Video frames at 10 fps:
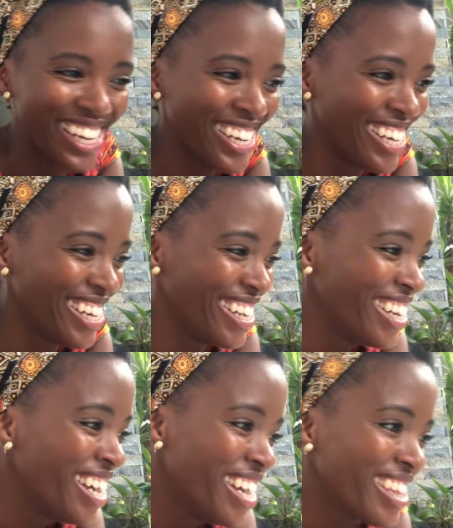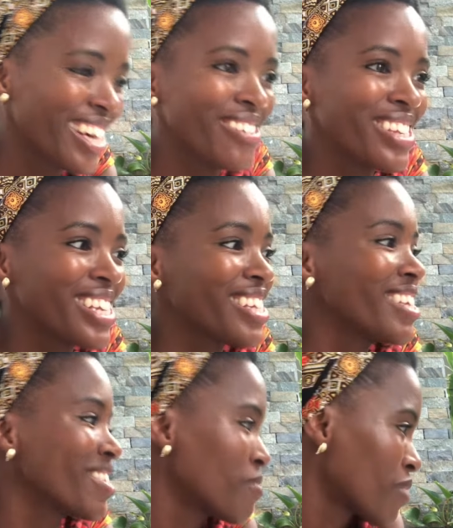That was a
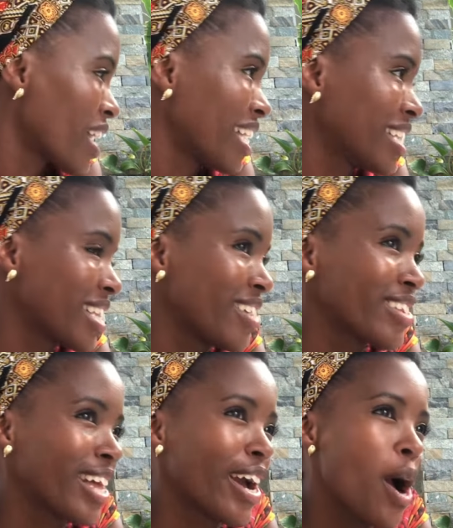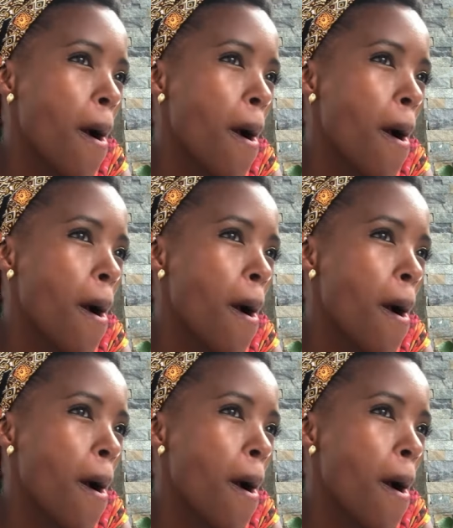little surprise. I was like,